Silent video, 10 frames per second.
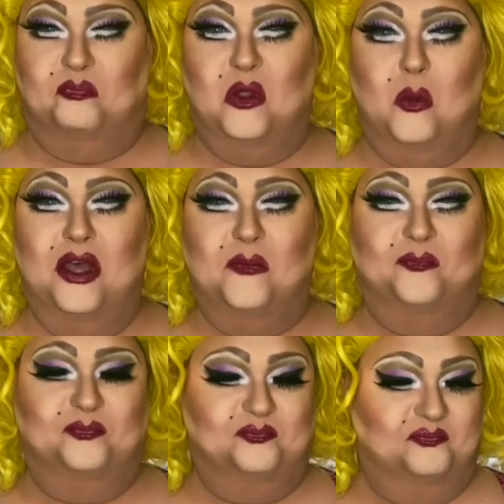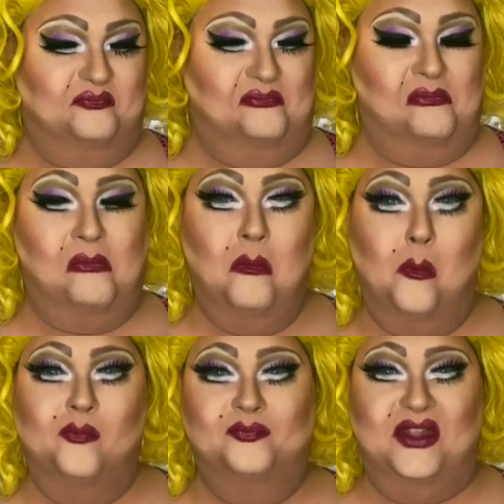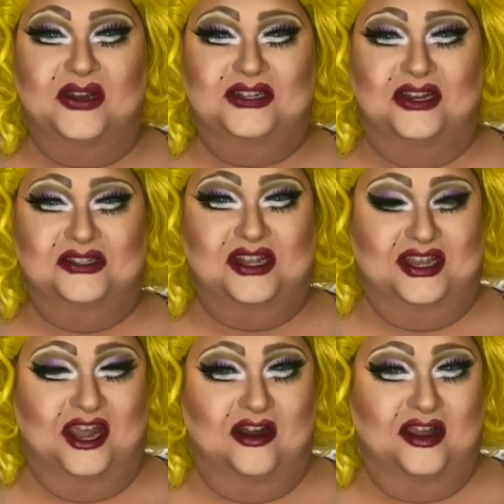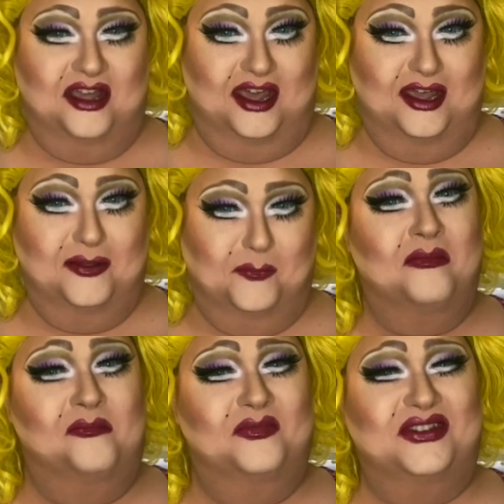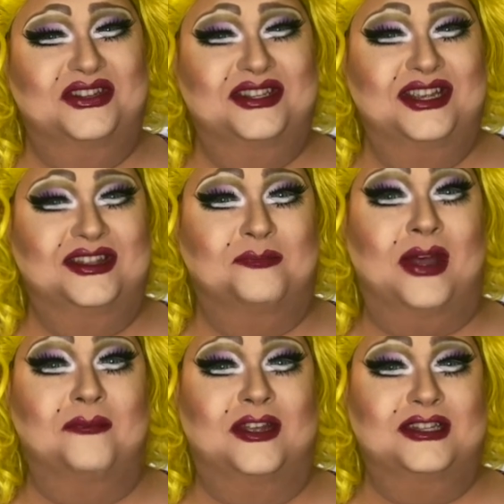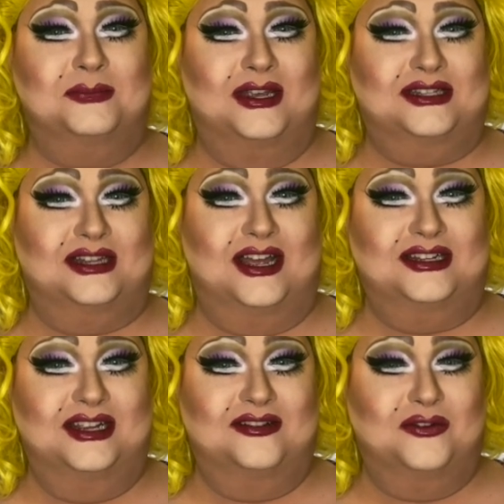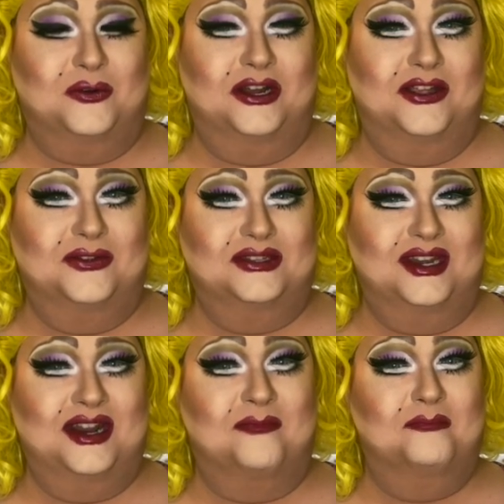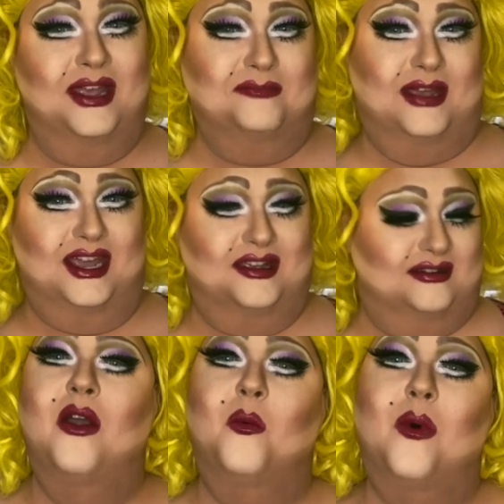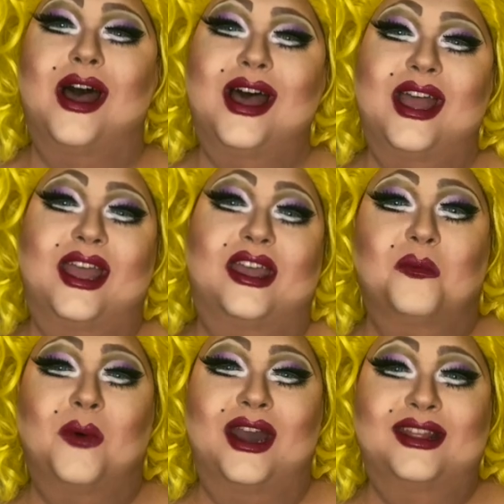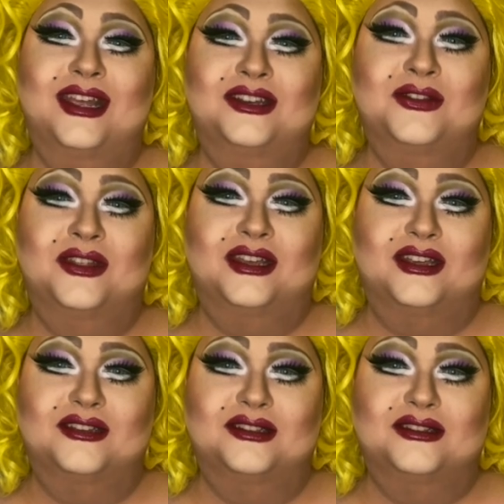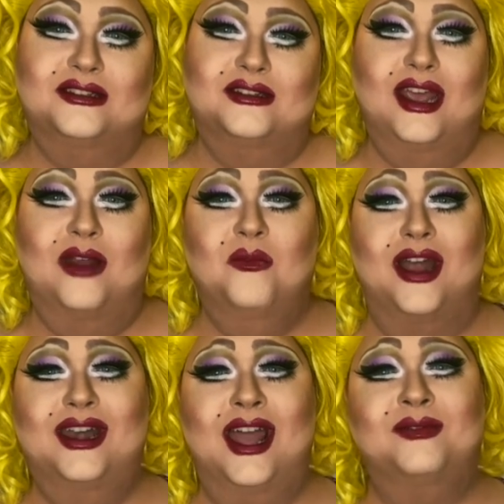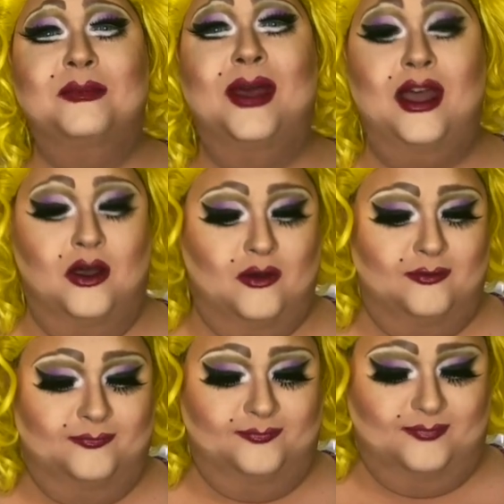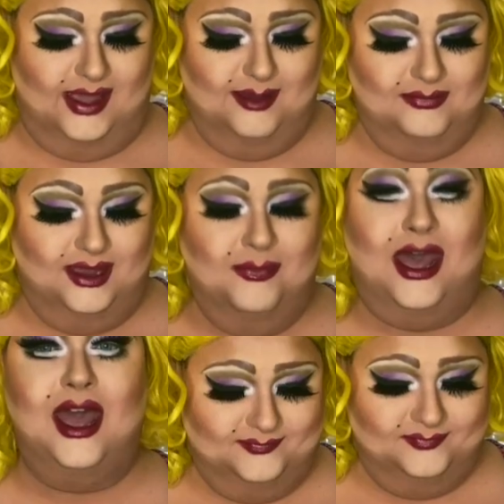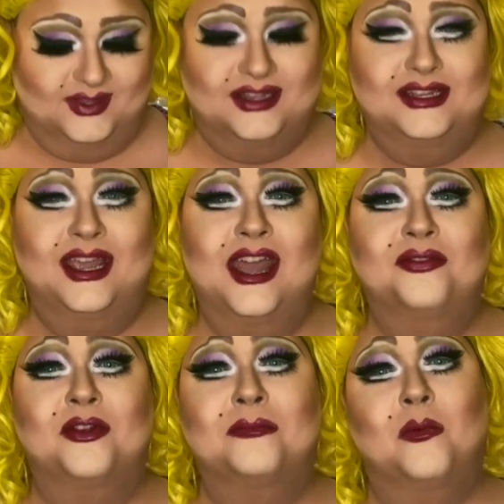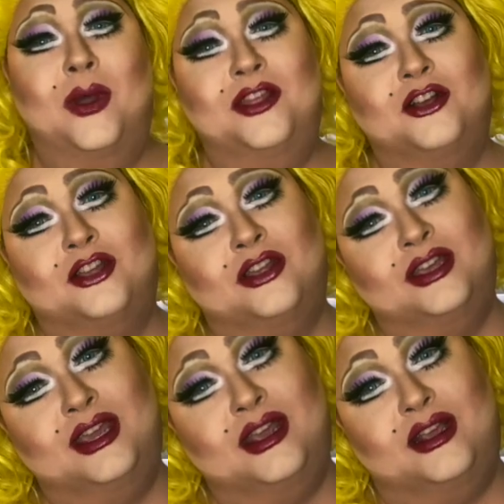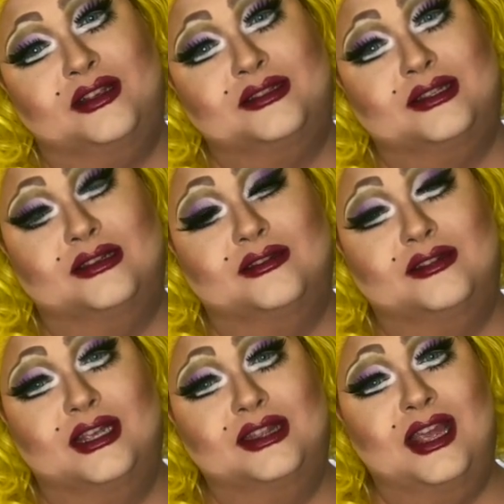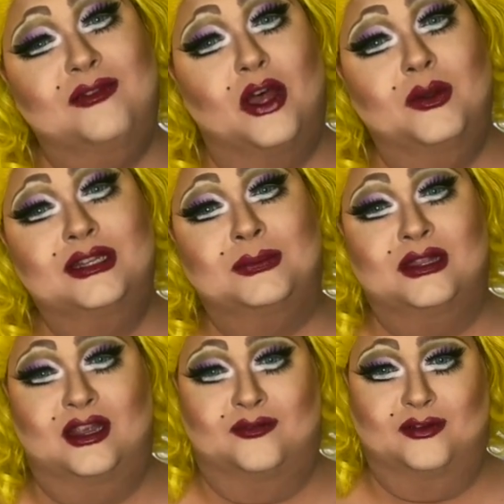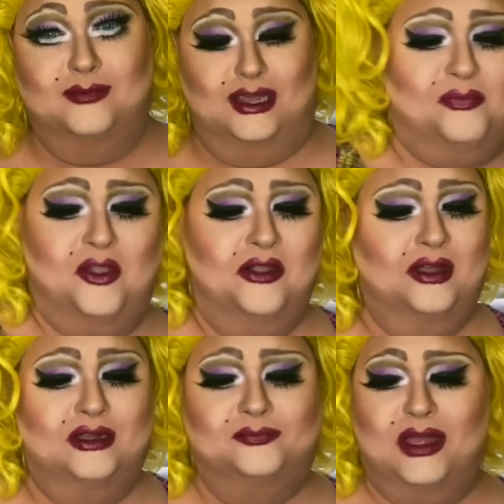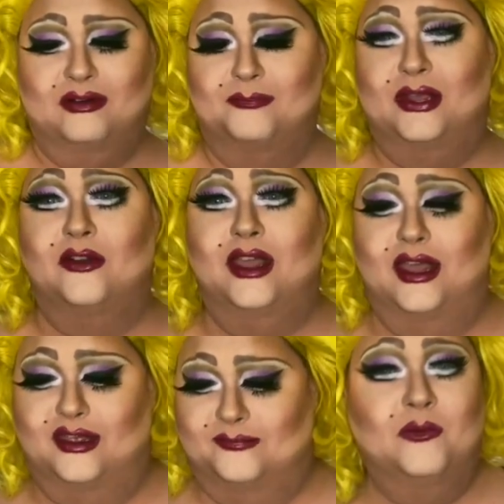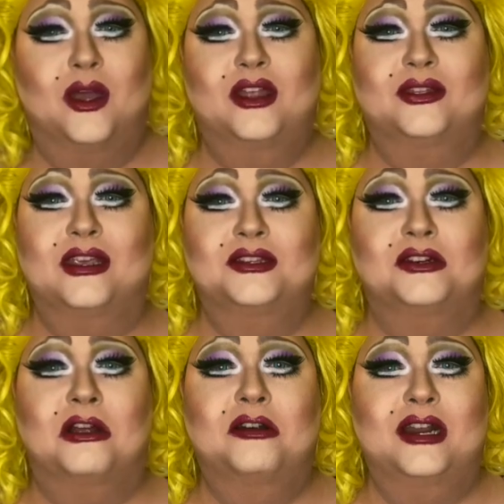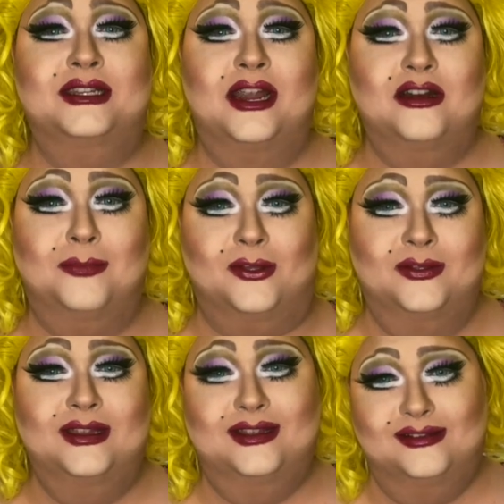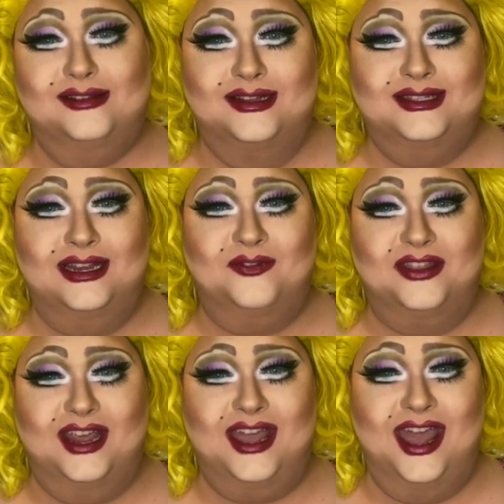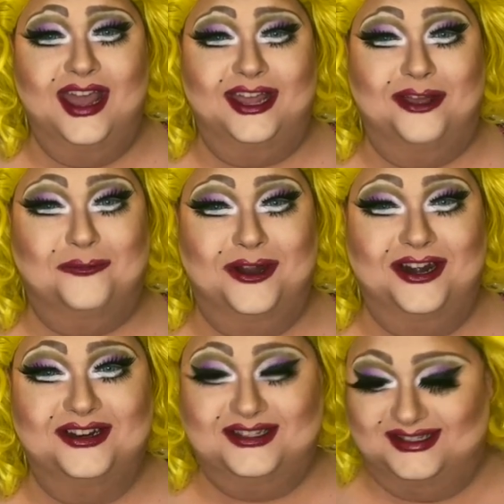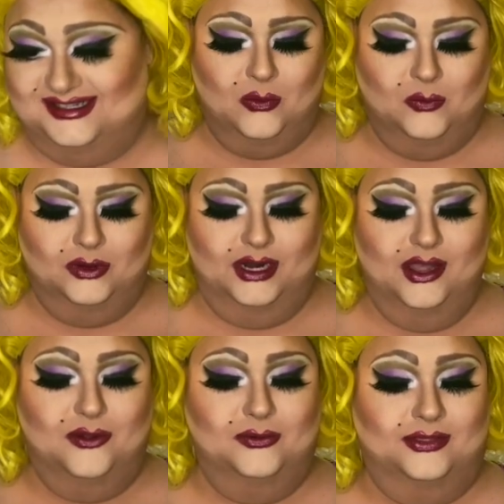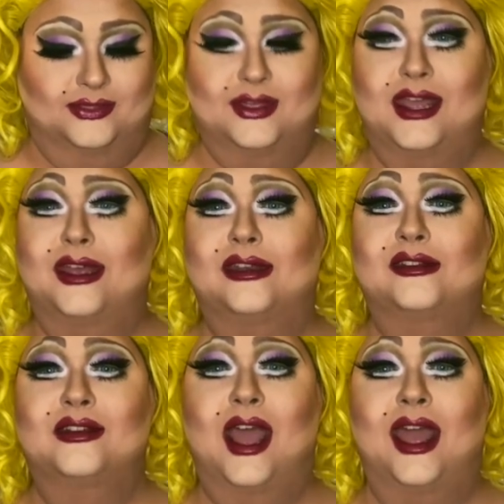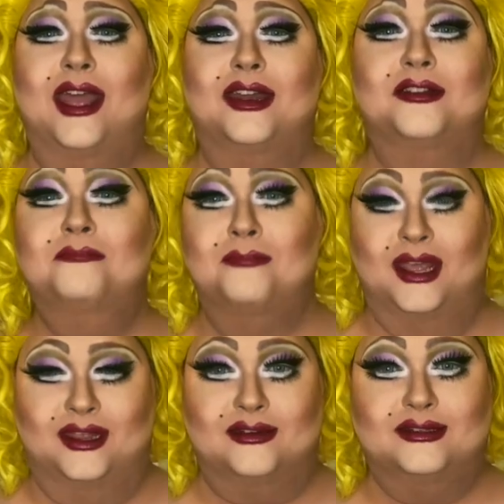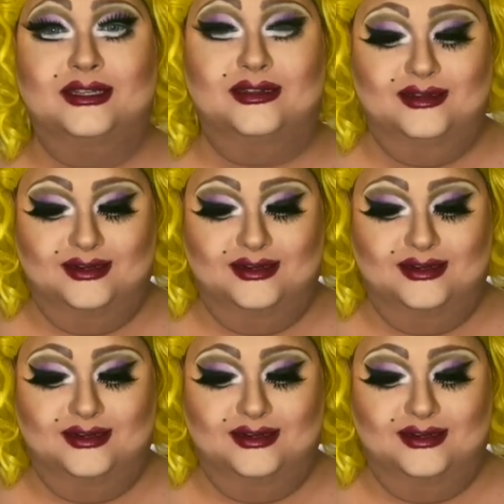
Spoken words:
Well, it tastes like carrot cake. This is like the pumpkin spice latte of Oreos, and I'm big mad. Why? Why did they do this? And why did I have to buy a whole family pack? Because I can't throw them away, they're cookies. They've always been there for me. Oh, I rebuke it. While things are already terrible, let's see if they can't get worse. Oreo thin and mint.